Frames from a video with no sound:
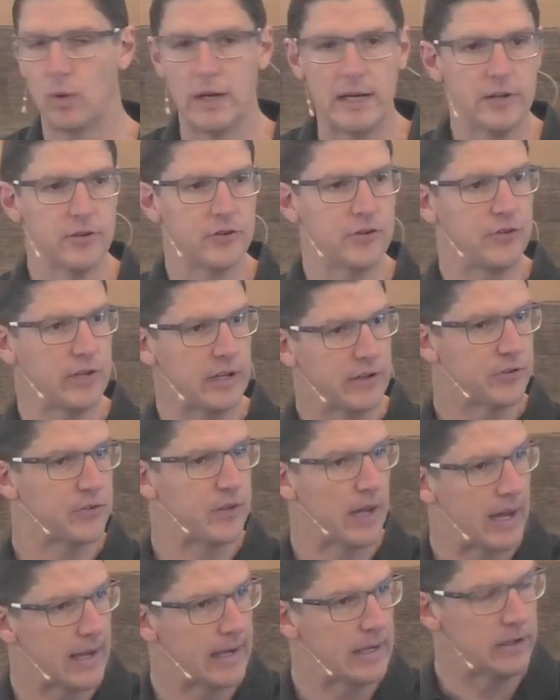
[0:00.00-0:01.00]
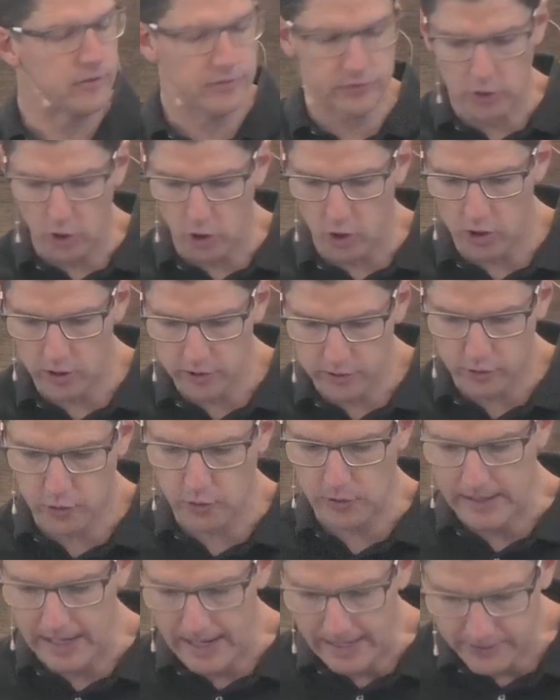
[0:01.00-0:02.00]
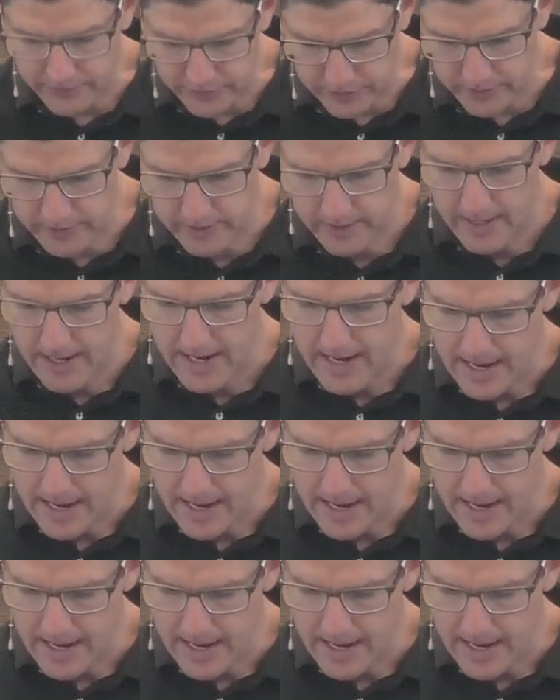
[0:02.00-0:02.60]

week six days God created,